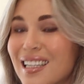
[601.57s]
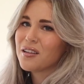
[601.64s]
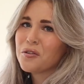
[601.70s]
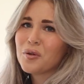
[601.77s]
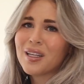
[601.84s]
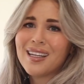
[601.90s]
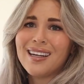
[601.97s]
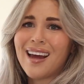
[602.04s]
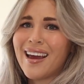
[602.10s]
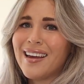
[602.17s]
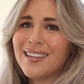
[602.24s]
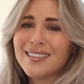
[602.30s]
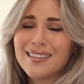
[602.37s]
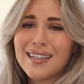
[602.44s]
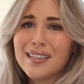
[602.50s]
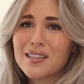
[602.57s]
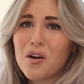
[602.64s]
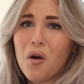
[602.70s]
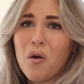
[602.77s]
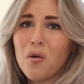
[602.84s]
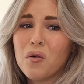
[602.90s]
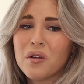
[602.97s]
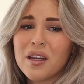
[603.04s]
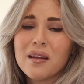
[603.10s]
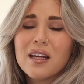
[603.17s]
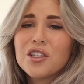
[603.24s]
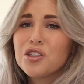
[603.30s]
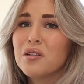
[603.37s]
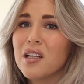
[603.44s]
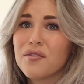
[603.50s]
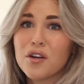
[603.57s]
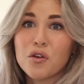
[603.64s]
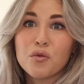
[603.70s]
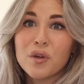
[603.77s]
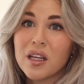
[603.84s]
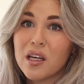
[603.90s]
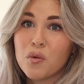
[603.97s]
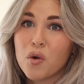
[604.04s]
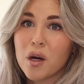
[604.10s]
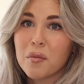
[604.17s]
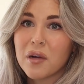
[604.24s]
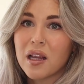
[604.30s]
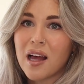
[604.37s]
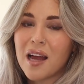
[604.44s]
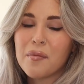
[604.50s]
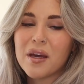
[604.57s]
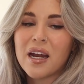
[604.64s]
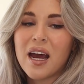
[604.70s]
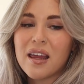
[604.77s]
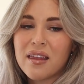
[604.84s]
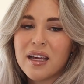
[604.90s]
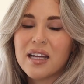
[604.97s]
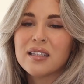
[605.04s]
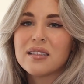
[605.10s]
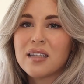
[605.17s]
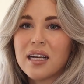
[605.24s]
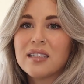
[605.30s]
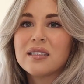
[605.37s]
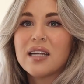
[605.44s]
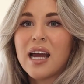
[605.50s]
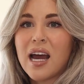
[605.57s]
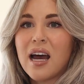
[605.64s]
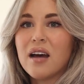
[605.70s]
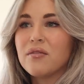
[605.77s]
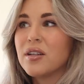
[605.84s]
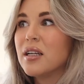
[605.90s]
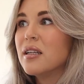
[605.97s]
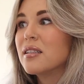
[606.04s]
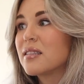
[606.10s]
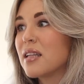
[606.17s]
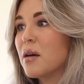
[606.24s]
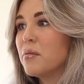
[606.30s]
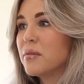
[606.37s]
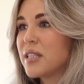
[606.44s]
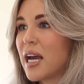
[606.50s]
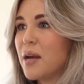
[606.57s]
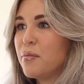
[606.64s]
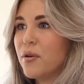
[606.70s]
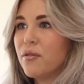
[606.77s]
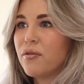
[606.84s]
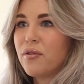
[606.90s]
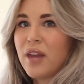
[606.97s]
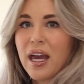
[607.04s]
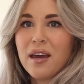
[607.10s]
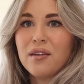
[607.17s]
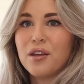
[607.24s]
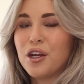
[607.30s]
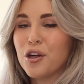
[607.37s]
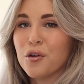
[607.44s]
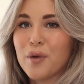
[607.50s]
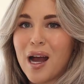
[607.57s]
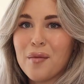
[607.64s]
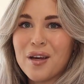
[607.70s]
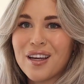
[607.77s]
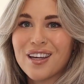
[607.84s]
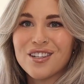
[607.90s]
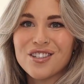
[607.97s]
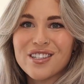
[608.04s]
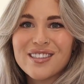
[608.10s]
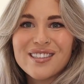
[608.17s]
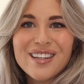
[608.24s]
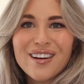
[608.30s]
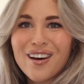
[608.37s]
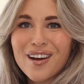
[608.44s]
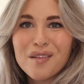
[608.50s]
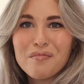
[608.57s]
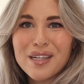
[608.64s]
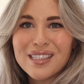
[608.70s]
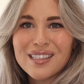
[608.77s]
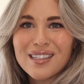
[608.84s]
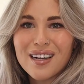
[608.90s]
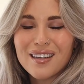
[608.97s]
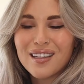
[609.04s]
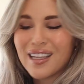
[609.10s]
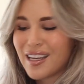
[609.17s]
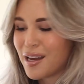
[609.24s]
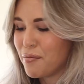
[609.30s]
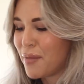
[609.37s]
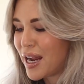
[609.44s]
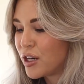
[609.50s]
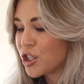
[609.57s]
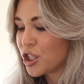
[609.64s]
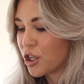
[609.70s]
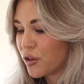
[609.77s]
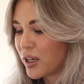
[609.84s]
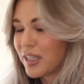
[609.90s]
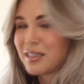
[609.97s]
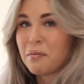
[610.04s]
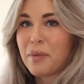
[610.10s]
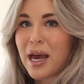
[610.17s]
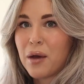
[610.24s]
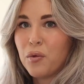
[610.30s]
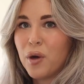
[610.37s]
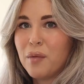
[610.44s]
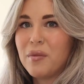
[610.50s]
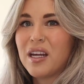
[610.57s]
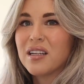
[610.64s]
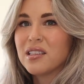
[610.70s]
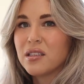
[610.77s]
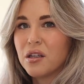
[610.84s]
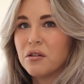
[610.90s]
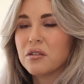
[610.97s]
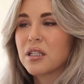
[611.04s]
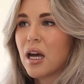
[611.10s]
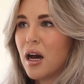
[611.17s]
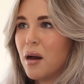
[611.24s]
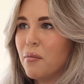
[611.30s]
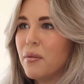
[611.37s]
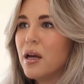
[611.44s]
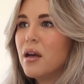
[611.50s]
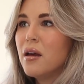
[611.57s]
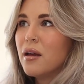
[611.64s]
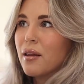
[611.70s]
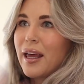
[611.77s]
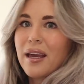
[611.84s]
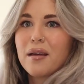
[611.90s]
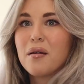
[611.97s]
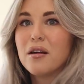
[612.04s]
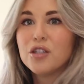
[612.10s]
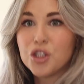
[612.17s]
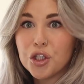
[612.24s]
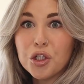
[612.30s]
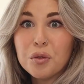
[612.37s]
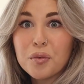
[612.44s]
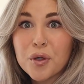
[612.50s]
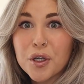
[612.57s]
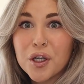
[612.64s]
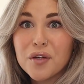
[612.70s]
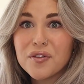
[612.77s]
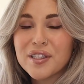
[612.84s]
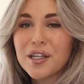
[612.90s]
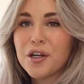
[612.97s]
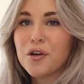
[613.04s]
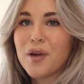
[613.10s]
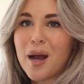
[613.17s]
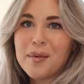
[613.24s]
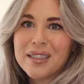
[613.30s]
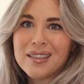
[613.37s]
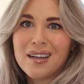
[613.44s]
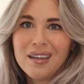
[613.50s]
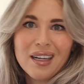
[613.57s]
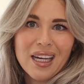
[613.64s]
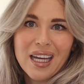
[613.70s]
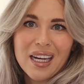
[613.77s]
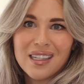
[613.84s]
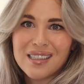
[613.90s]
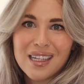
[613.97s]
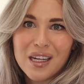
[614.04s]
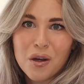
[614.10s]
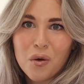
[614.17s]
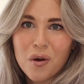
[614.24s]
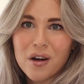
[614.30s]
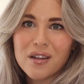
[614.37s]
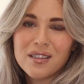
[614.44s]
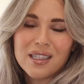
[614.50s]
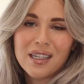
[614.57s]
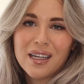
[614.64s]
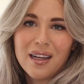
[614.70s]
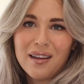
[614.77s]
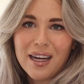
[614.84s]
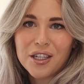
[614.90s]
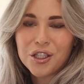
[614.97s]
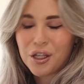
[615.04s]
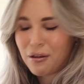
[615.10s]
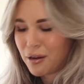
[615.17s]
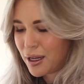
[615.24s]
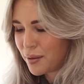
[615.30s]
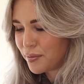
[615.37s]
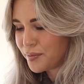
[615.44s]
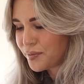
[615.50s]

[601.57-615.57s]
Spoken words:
They're really nice. It's cold. Unless you live in a really warm climate, I think it's nice to have some type of thing that your rabbit can just sit on and be snuggly. And make sure that it's a pet one, because those come like chew proof, so your rabbit's not gonna get into any cords and get electrocuted.